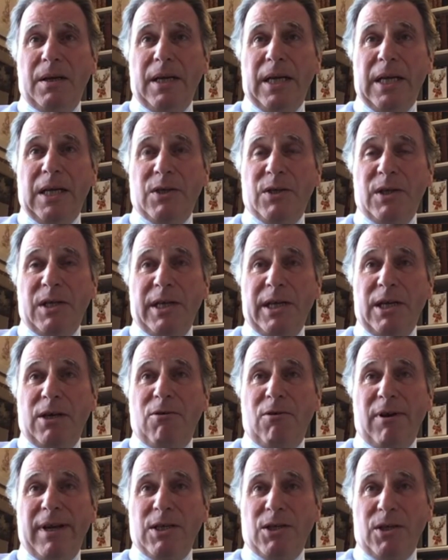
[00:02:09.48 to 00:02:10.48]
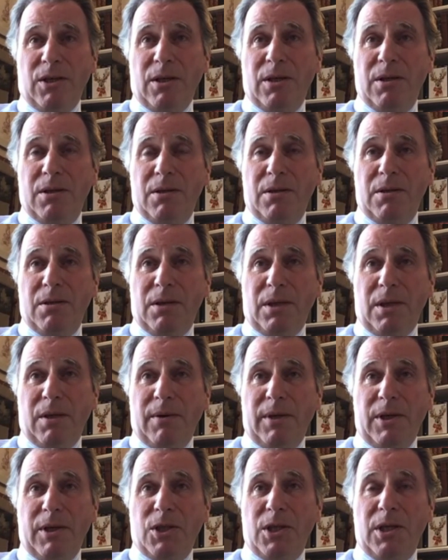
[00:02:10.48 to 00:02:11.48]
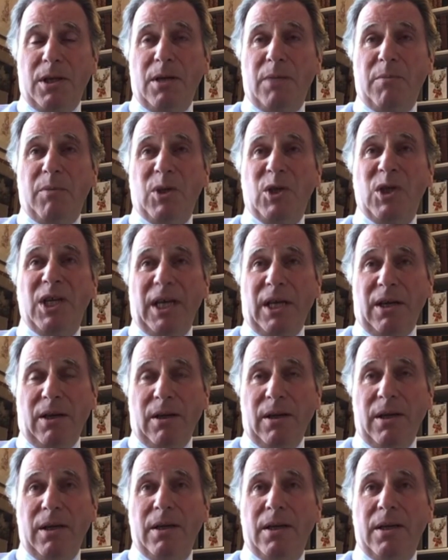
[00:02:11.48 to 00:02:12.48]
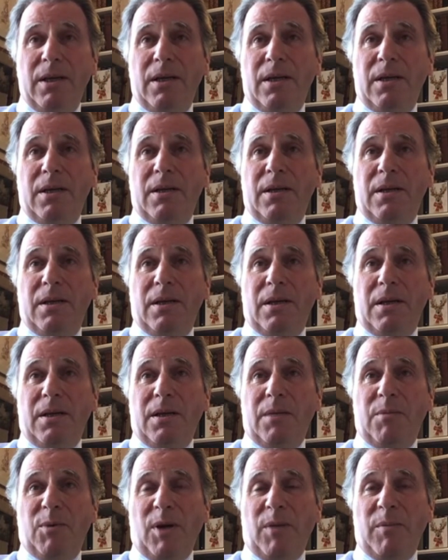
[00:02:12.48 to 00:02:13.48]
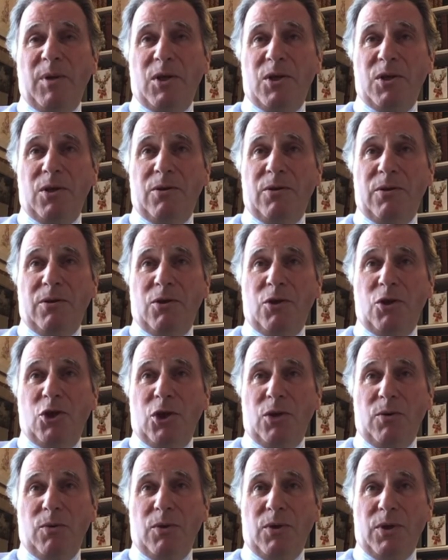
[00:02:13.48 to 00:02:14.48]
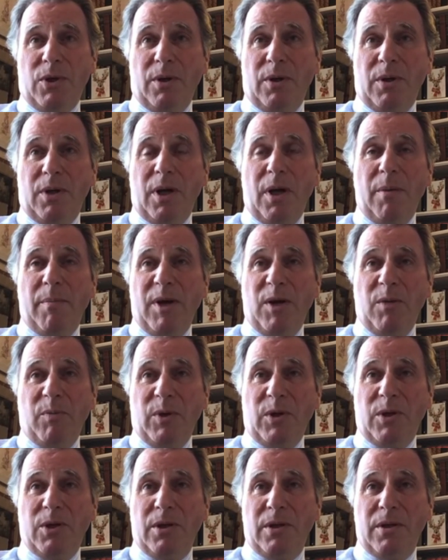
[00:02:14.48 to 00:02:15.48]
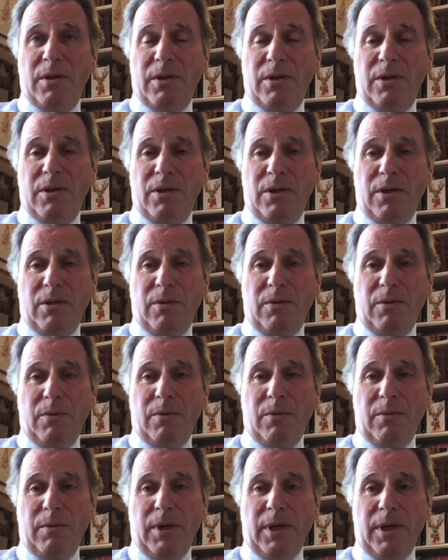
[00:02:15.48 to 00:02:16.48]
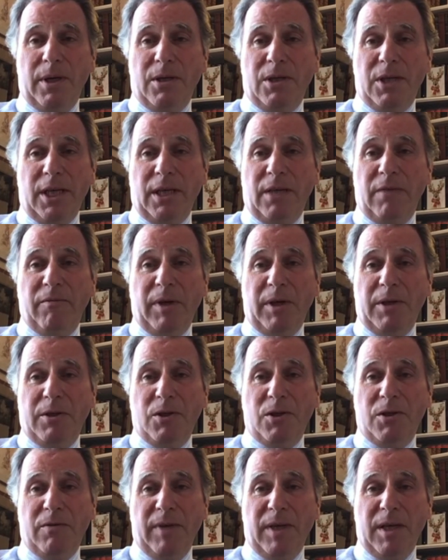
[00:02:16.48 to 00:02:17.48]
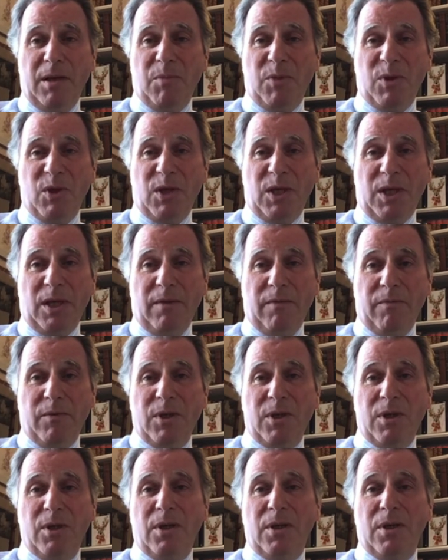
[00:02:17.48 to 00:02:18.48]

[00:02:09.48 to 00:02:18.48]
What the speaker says: easily crater the coalition, and in particular, the Prime Minister couldn't choose a moment to take advantage of any perceived